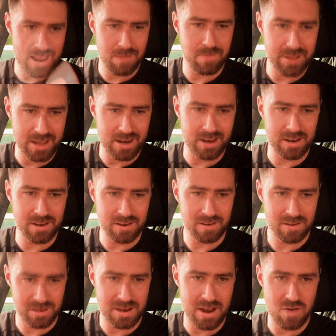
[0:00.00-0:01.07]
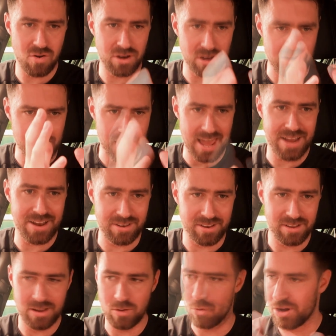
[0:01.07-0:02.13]
that beginning session is lead,
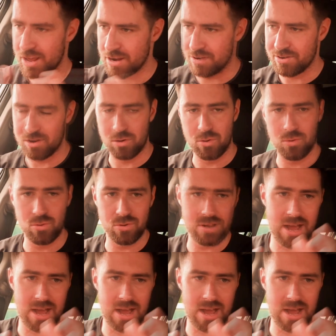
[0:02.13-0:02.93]
you want to get it to gold.